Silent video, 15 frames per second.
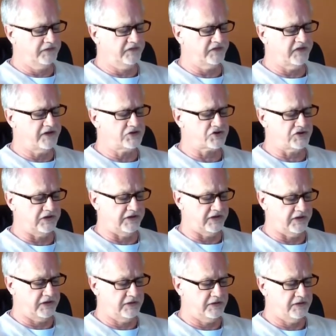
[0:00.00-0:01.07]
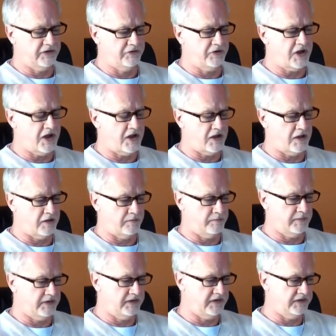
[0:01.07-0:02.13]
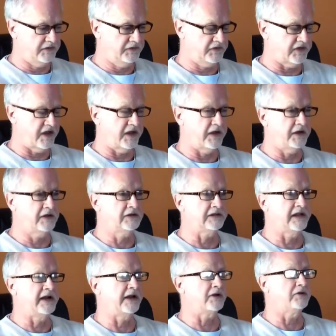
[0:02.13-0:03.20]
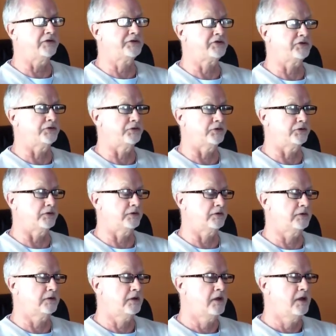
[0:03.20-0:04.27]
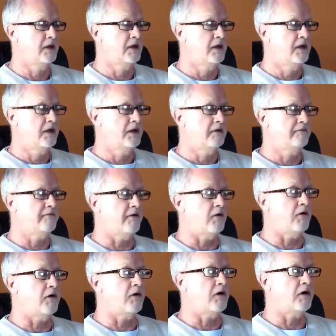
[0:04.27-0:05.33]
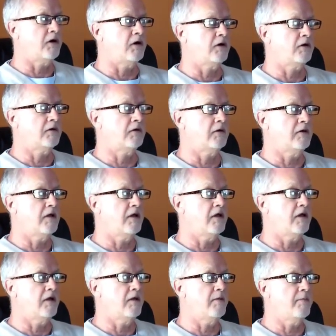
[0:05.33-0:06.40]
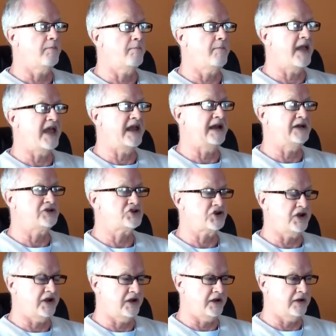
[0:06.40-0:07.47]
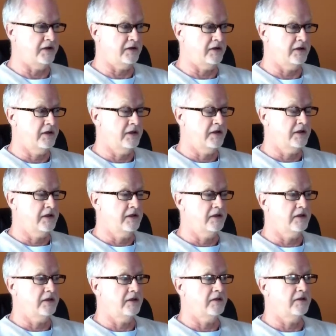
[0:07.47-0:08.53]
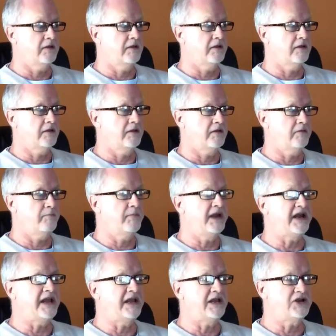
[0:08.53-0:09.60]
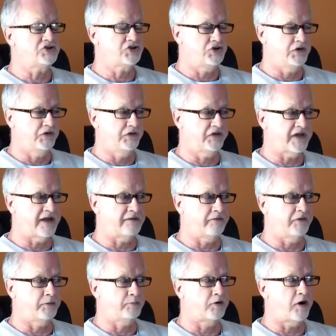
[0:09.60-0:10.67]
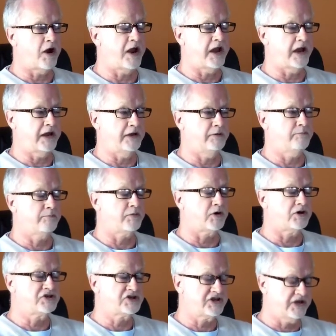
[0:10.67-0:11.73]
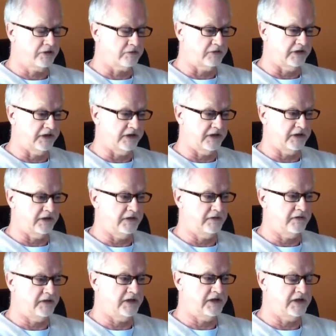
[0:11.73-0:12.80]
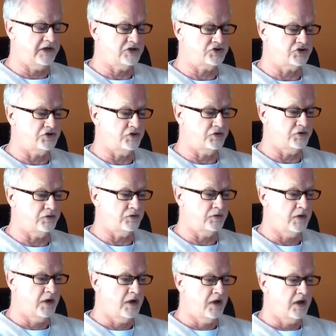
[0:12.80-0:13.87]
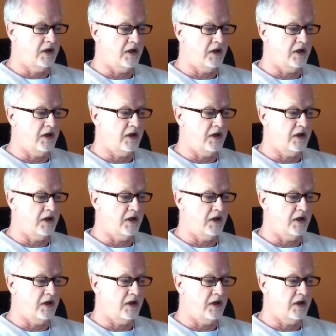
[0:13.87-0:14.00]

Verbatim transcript: essentially, Nucom is a clinical tool for managing many issues out of the brain, particularly the issue